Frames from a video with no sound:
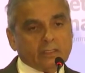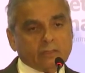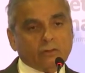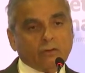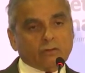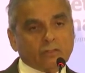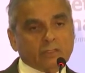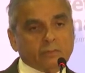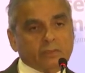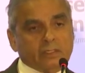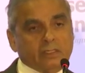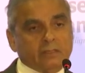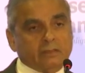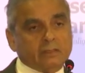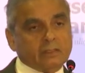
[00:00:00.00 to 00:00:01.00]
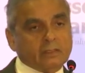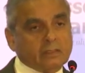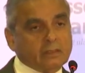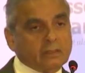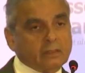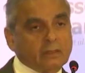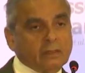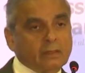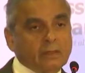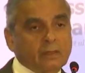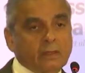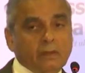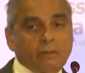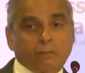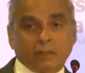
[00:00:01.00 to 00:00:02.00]
is not going to be easy.
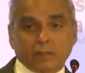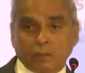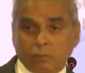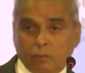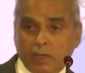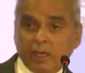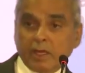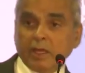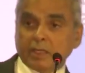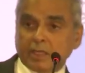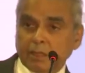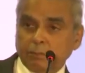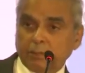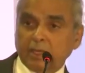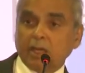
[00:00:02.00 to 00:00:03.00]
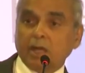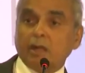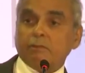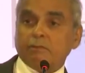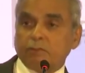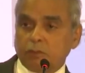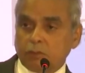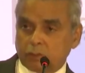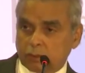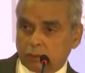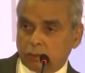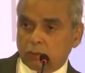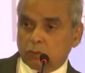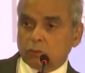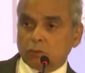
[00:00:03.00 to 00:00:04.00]
But the way I can be helpful
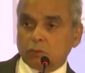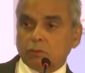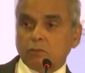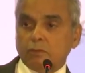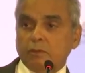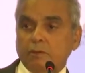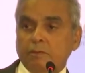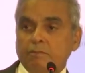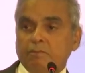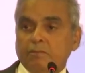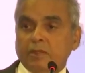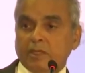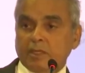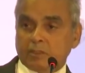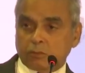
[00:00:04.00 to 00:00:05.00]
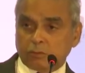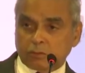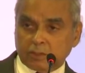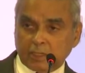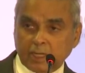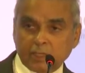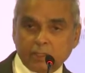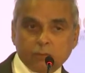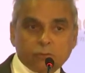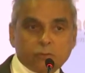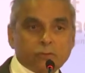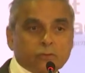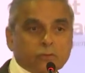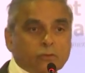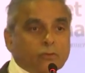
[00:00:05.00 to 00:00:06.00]
to you is to tell
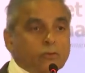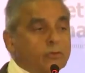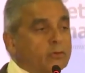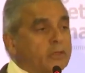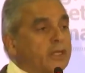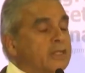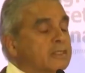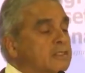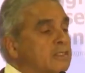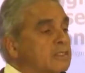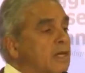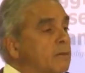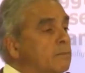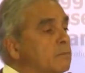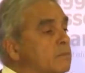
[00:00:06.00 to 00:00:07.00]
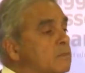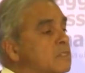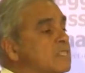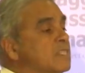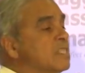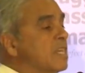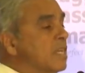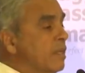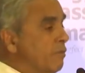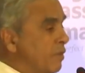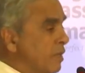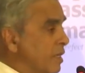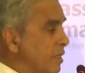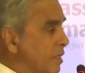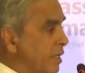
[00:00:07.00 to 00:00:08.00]
you to look at some
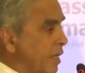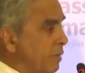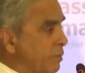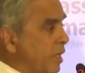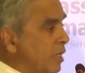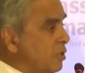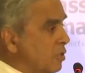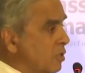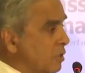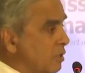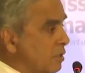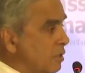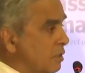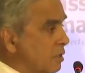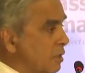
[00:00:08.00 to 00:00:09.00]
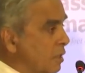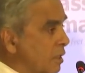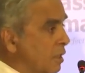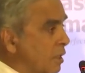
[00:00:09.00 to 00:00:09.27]
significant dimensions